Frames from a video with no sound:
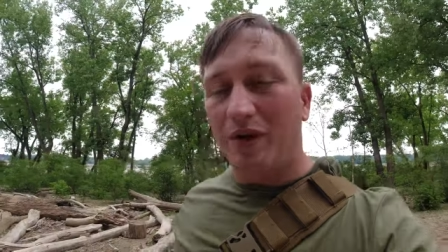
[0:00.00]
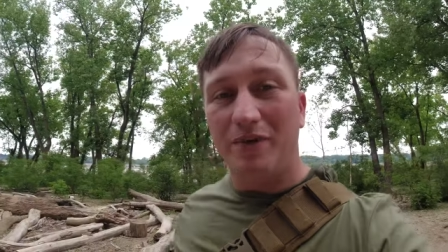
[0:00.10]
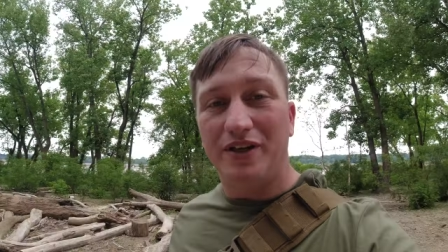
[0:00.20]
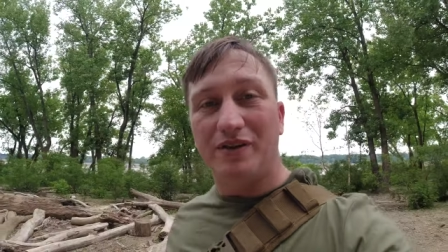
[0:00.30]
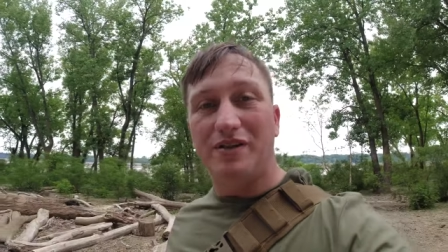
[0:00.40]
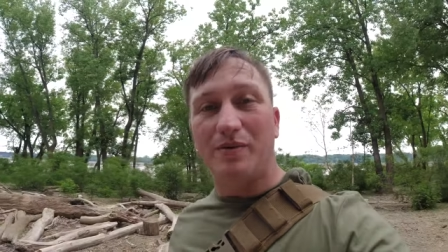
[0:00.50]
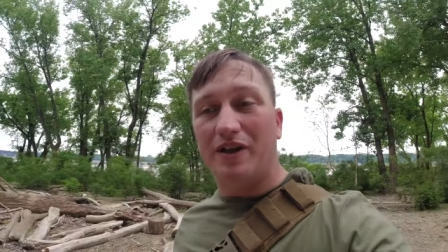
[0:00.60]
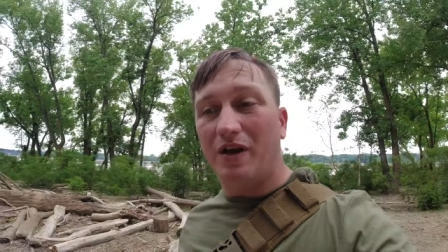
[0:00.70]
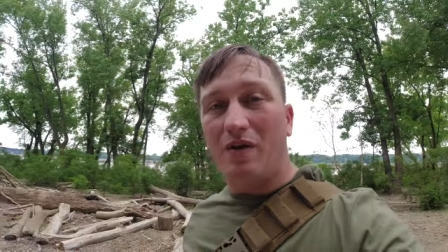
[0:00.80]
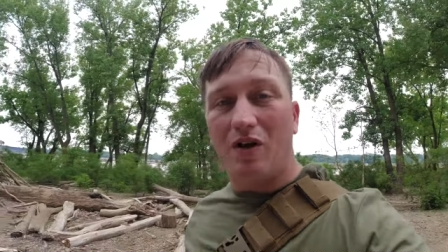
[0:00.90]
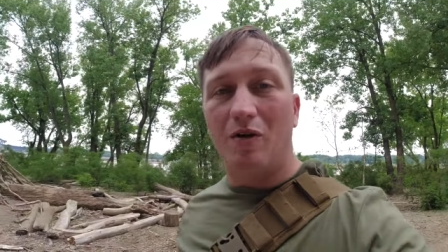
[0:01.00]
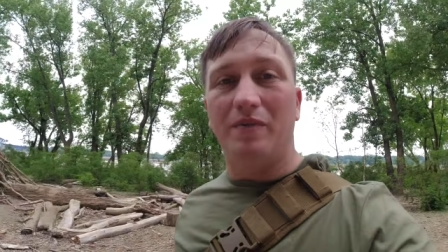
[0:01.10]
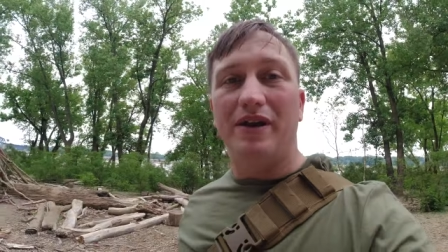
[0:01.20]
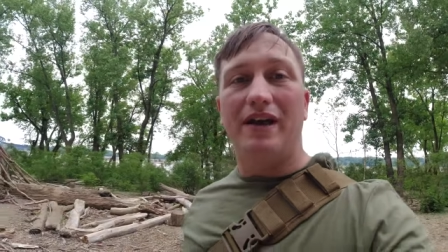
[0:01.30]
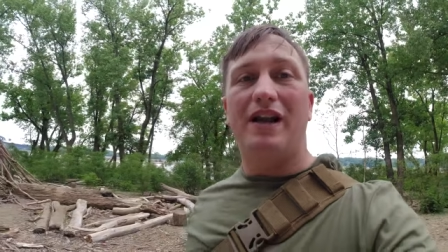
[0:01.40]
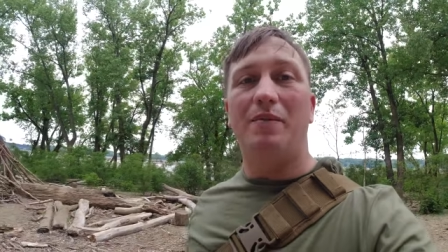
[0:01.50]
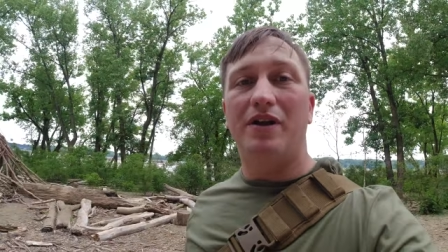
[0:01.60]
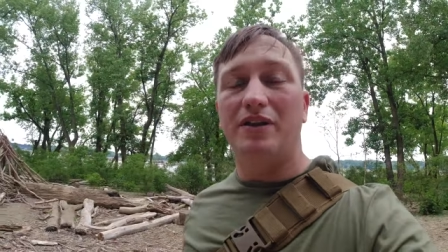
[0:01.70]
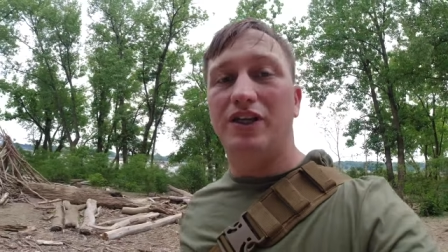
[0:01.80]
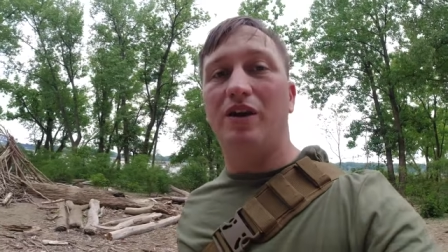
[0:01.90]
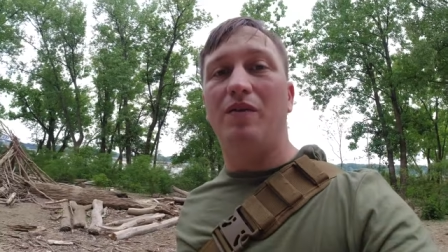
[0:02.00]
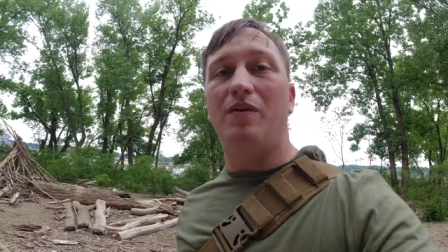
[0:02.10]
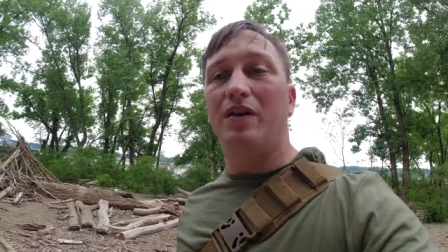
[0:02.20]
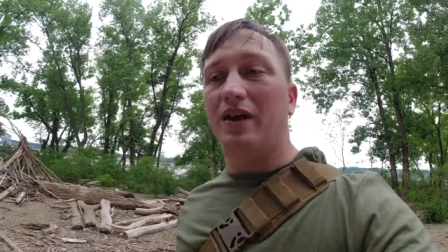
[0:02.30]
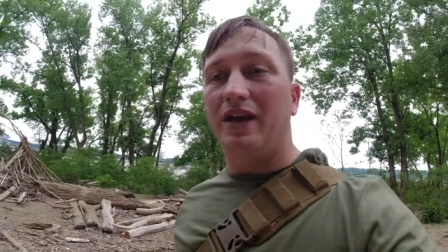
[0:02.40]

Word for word: what I'm gonna do is I'm gonna go home and I'm gonna show